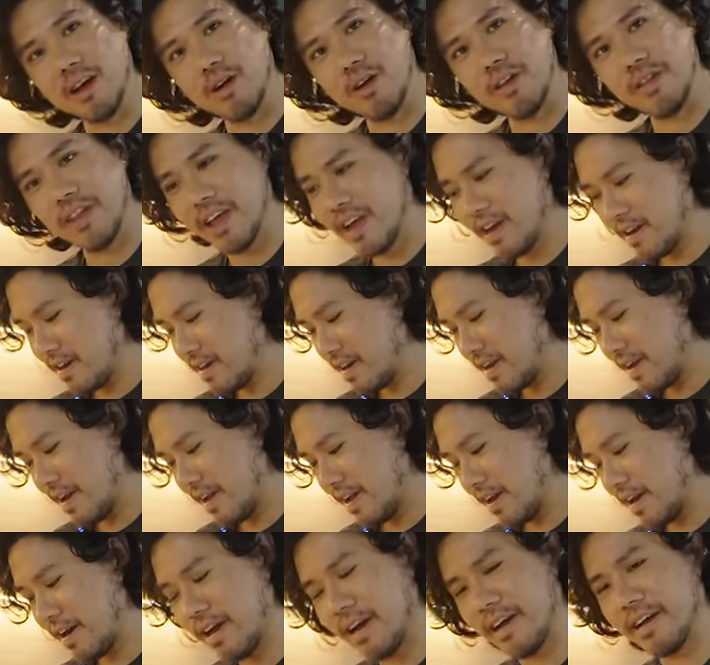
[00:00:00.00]
out on that
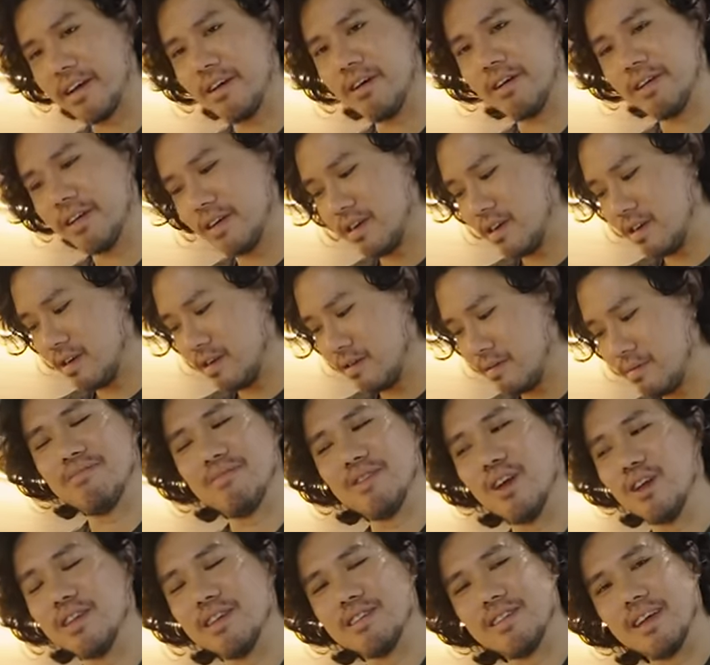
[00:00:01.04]
and I got a uh,
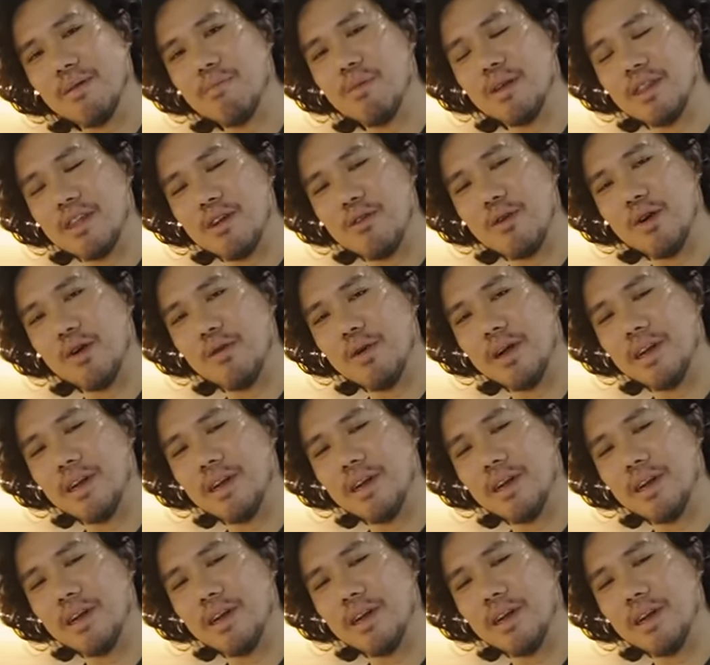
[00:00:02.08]
not the same material